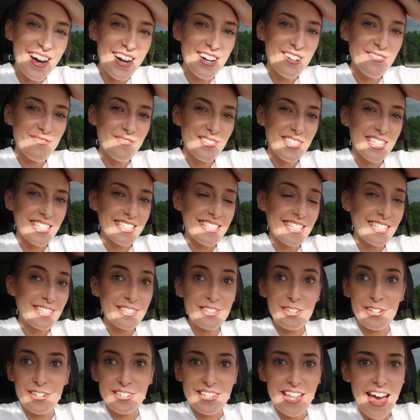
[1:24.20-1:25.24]
um just
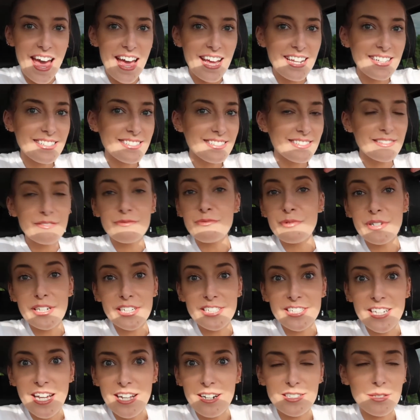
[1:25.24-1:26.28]
ignore that the
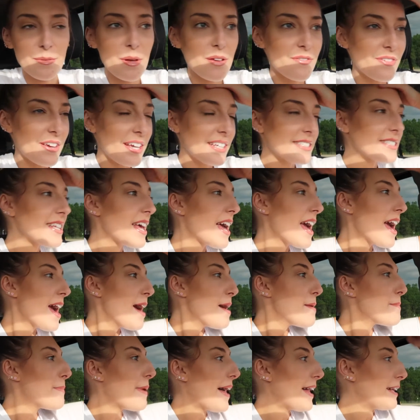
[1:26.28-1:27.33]
weird shadows in my face
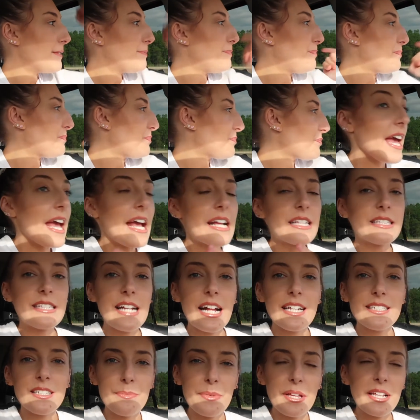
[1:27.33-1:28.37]
but it's
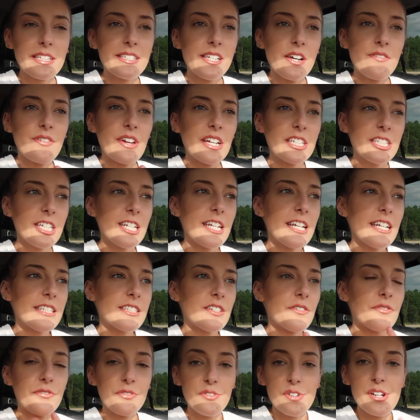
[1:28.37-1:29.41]
not something salvation
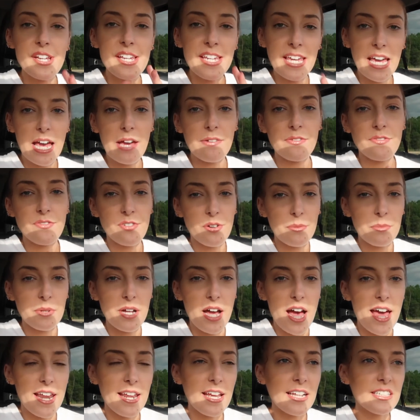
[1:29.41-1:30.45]
it's a free gift from
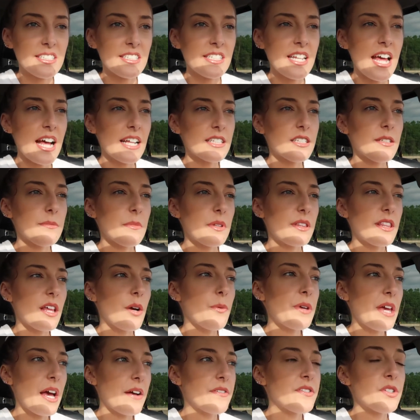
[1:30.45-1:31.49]
god it's not something
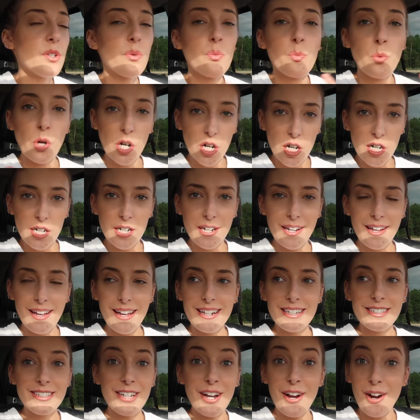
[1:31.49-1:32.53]
that we have to work
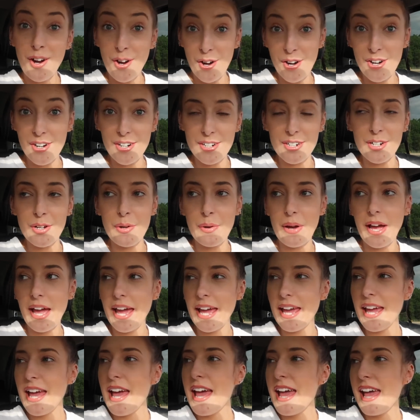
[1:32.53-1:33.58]
to earn
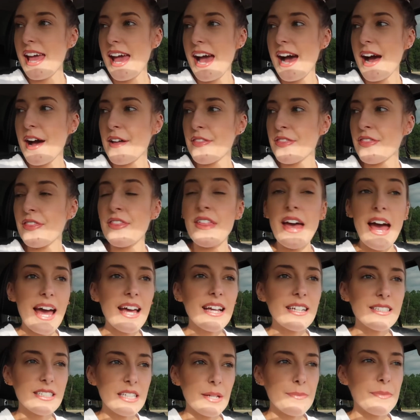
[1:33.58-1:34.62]
okay and
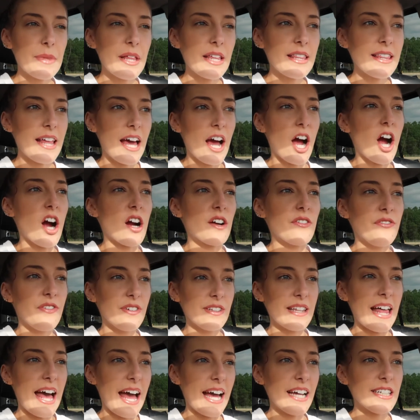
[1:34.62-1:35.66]
that is something that our
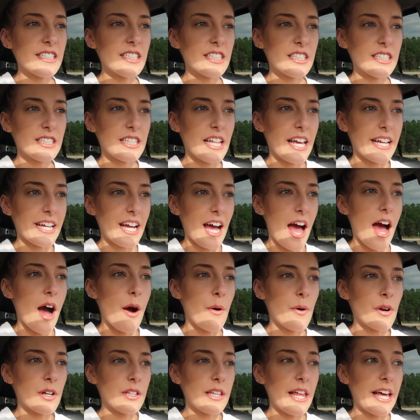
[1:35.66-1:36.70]
flesh like
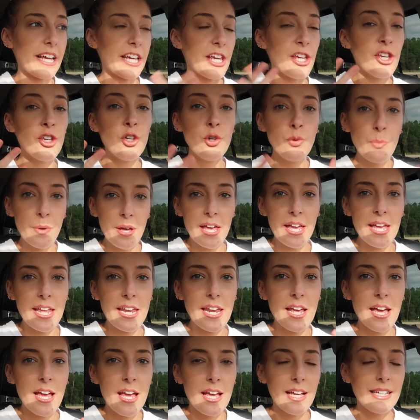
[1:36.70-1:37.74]
our like
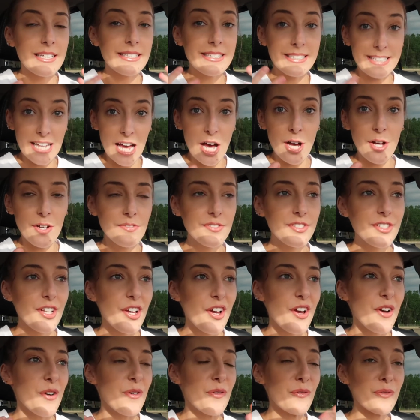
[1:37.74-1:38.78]
human selves
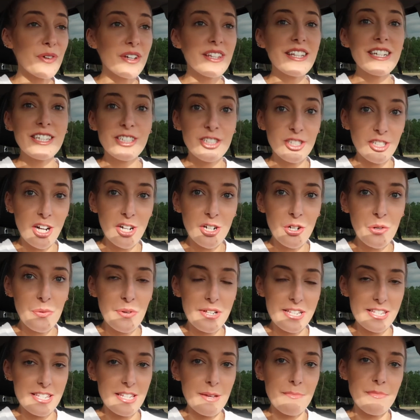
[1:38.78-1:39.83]
really struggle
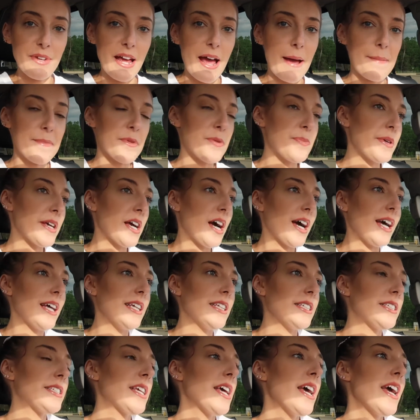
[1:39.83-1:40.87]
with sometimes
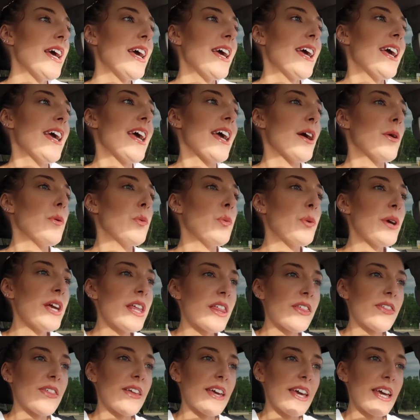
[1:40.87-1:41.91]
because
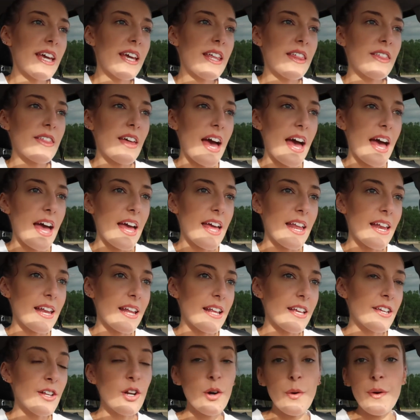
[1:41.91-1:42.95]
we think that
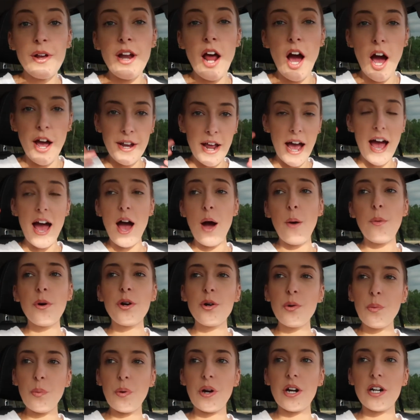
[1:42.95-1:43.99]
you know in, in
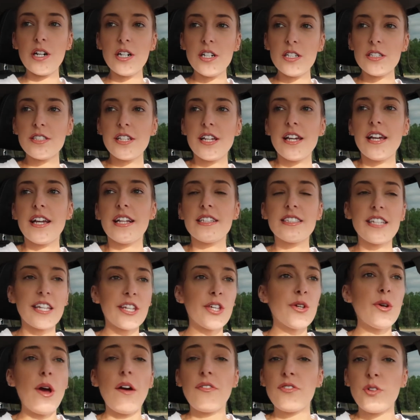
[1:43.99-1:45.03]
our world it's
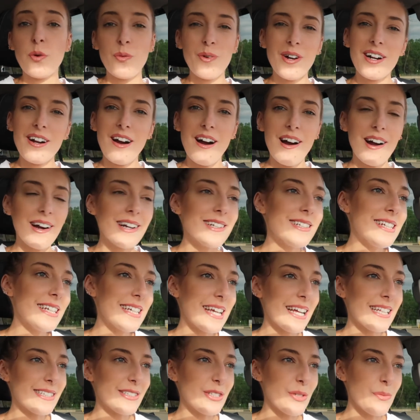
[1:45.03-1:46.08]
like you have to work hard to
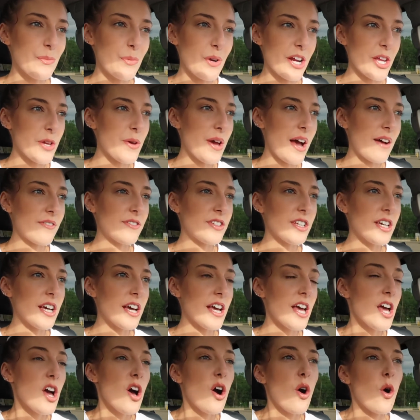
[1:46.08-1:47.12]
get somewhere you have
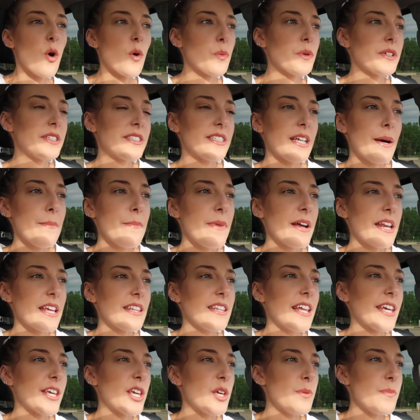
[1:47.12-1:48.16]
to or with somebody
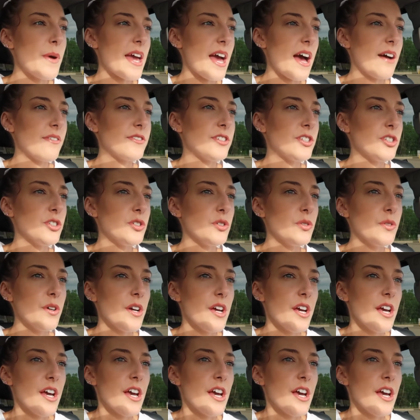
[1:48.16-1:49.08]
like you might have to